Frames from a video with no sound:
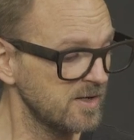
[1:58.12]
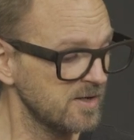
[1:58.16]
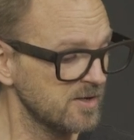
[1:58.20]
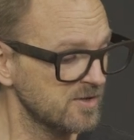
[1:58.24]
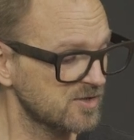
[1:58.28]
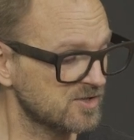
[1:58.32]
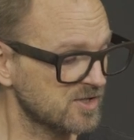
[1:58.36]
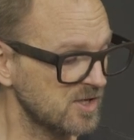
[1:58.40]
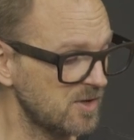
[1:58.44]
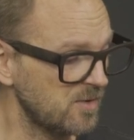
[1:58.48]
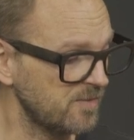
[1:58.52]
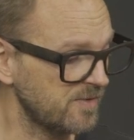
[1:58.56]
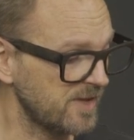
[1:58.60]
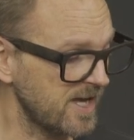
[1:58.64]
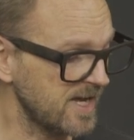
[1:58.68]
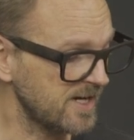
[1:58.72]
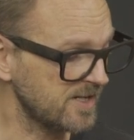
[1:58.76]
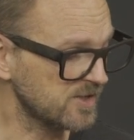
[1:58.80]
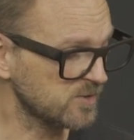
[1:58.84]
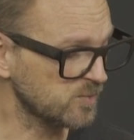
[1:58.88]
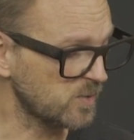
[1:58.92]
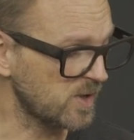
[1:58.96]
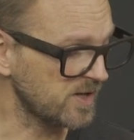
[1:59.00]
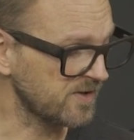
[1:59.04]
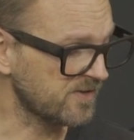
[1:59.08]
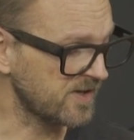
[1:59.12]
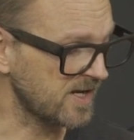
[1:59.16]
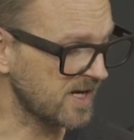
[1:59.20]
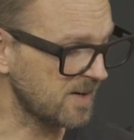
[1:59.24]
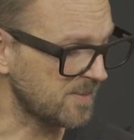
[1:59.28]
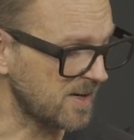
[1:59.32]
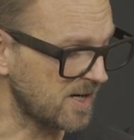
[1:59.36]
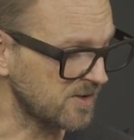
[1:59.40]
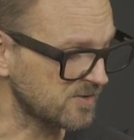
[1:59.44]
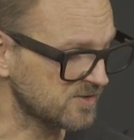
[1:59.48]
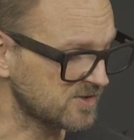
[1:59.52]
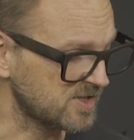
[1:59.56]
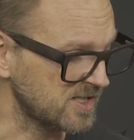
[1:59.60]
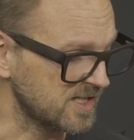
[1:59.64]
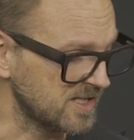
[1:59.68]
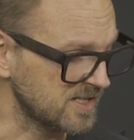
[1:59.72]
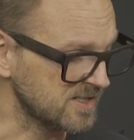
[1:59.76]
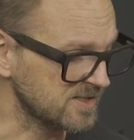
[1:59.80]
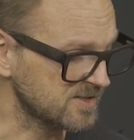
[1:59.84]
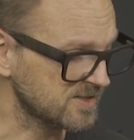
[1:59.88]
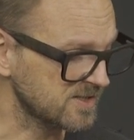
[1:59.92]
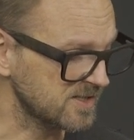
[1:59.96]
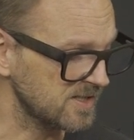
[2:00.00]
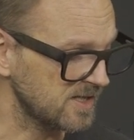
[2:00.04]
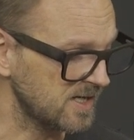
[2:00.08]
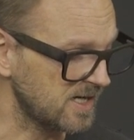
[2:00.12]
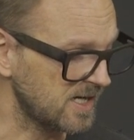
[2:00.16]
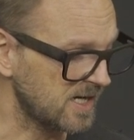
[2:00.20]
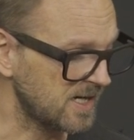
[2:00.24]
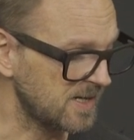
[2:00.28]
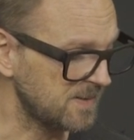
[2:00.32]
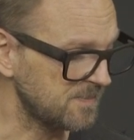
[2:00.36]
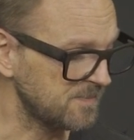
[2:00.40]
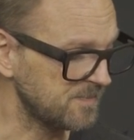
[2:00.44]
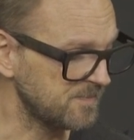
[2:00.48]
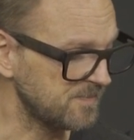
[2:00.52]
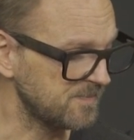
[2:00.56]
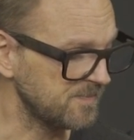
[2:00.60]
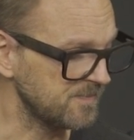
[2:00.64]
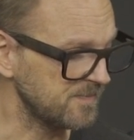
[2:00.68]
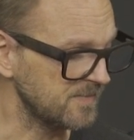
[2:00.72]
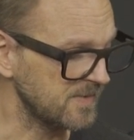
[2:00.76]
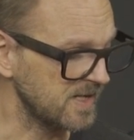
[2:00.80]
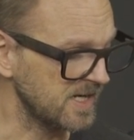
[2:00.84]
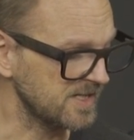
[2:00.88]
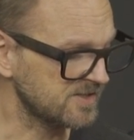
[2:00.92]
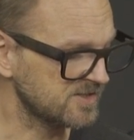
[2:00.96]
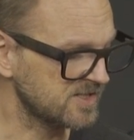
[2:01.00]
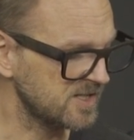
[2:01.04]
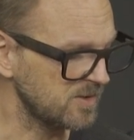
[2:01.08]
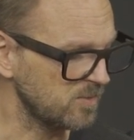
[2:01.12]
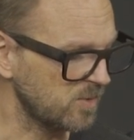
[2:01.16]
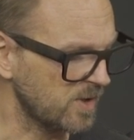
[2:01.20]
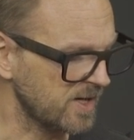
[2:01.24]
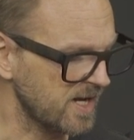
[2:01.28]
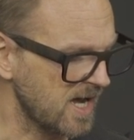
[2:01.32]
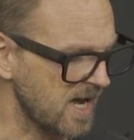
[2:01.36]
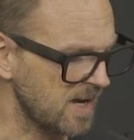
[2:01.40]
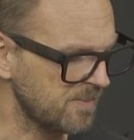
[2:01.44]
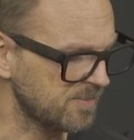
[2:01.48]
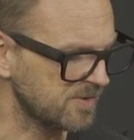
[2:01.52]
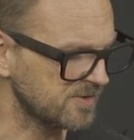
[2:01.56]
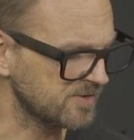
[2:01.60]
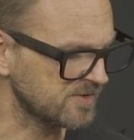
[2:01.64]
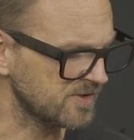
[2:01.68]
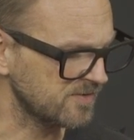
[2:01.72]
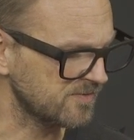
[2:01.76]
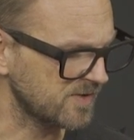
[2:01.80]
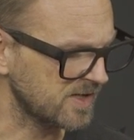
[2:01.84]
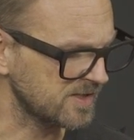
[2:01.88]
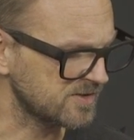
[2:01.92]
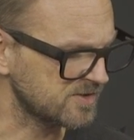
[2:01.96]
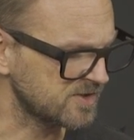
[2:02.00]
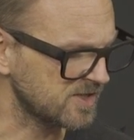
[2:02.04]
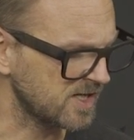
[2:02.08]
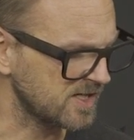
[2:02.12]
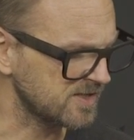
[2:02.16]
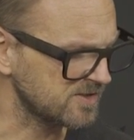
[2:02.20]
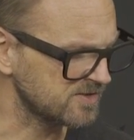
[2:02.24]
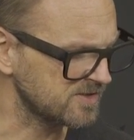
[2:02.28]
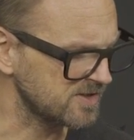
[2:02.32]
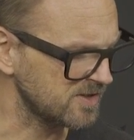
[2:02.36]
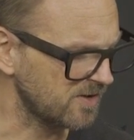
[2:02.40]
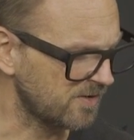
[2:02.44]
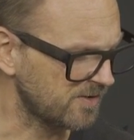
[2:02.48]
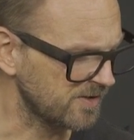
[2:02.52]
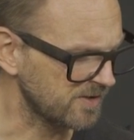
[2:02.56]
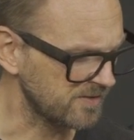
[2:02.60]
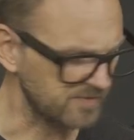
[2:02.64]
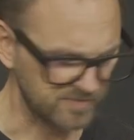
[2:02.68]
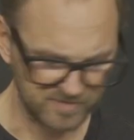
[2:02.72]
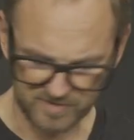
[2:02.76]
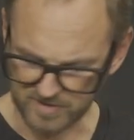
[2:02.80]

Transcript: So that is one thing about scenes. Um, let's see what happens if I change the order of